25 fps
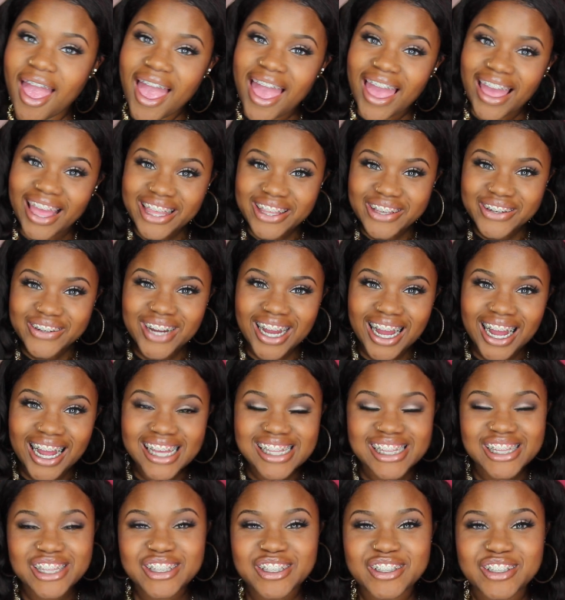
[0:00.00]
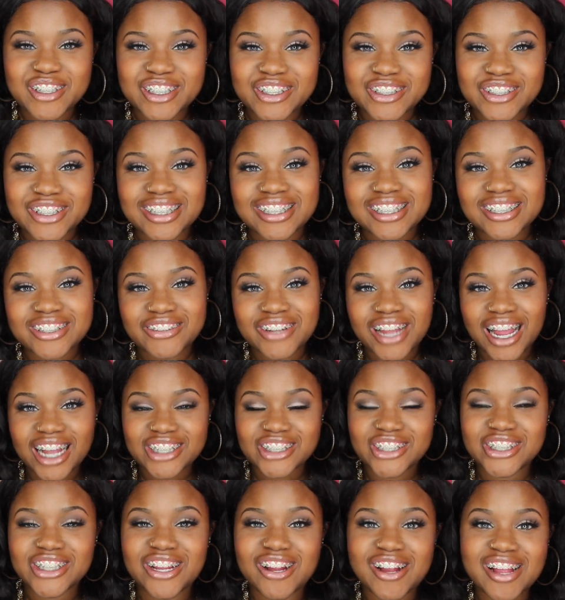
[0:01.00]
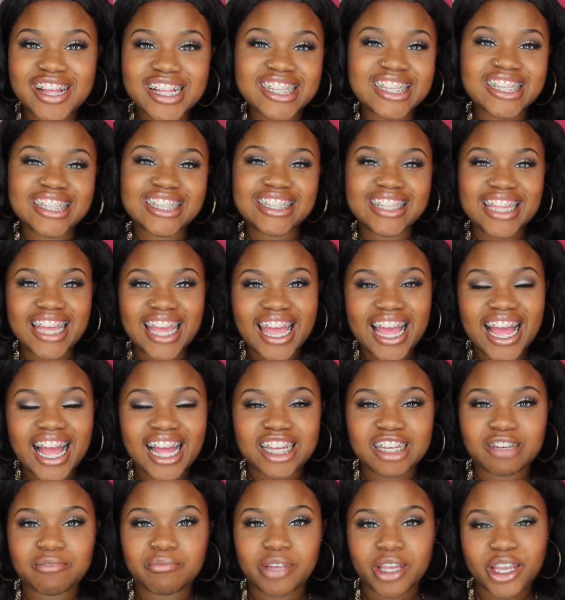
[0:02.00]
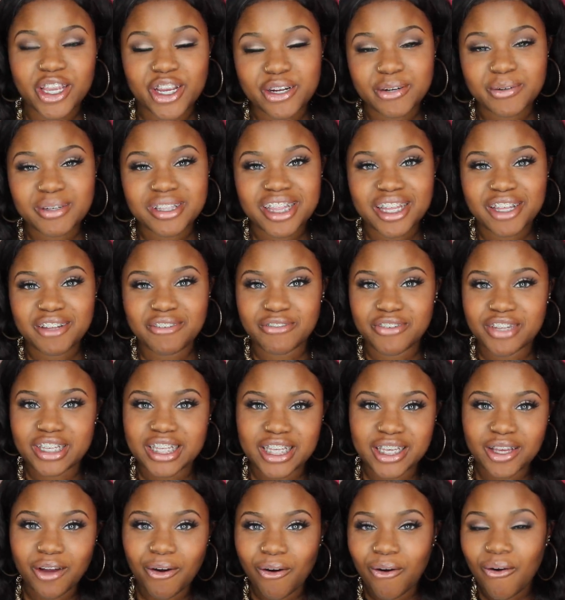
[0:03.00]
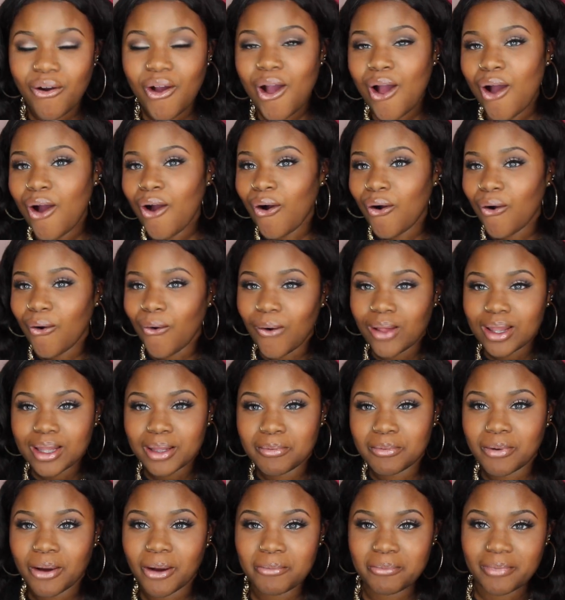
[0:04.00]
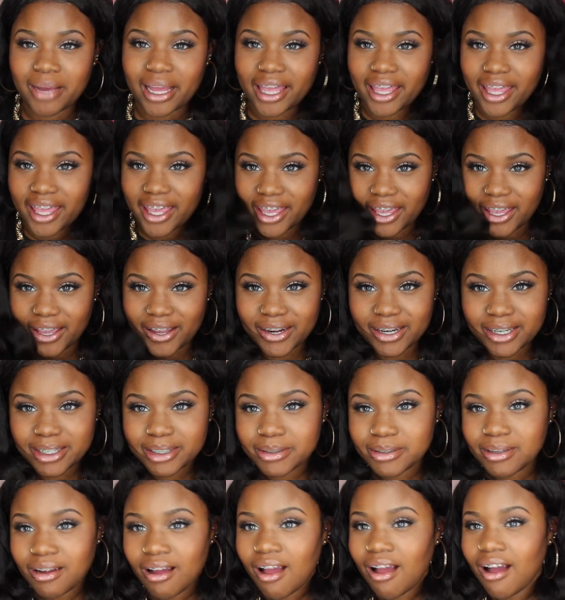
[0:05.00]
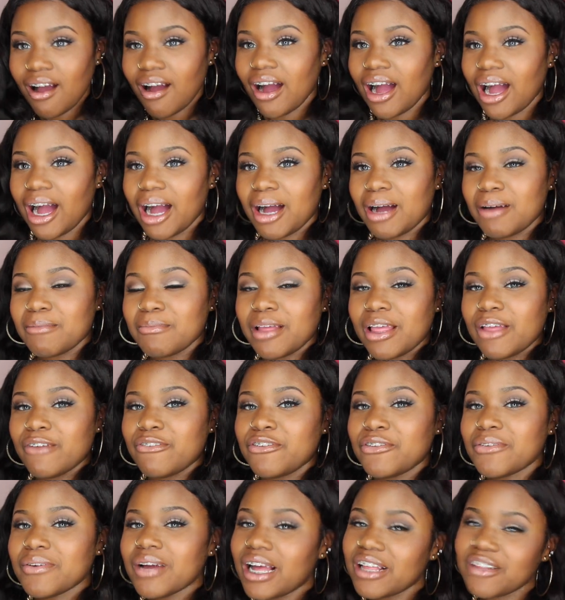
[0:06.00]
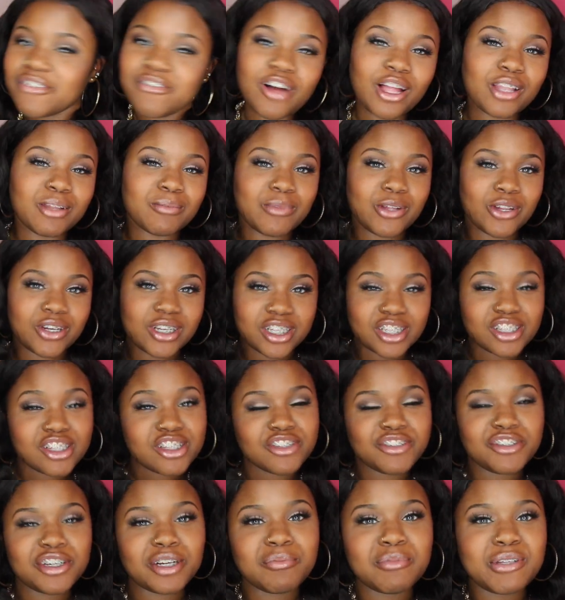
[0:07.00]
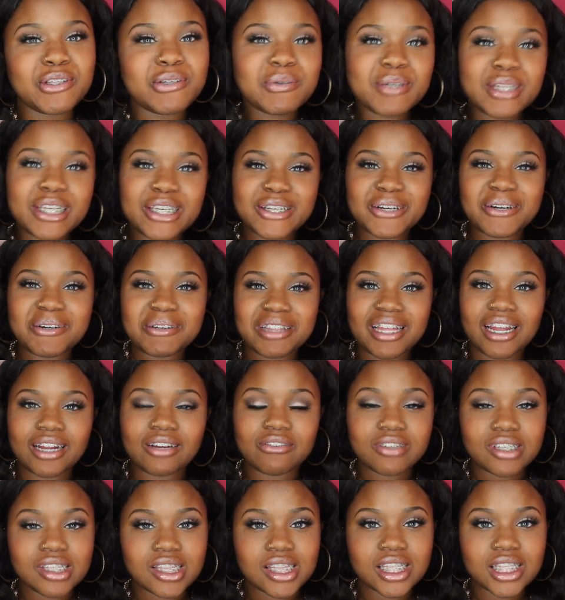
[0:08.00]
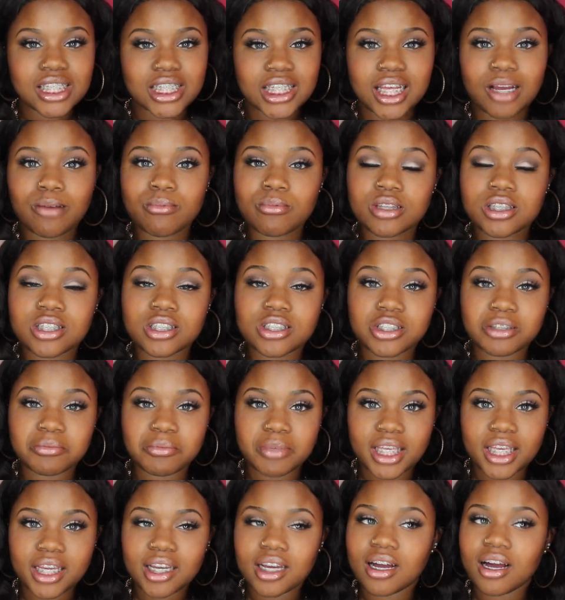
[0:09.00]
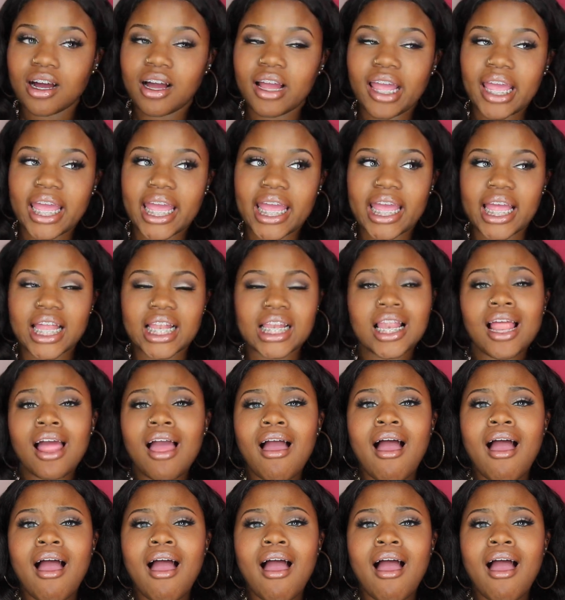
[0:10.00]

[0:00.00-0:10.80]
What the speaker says: Hey you guys, it's your girl Glueless Attraction here, and today I am here with a video all about my hair. If you guys follow me on Instagram, you would know that recently I went to Jamaica and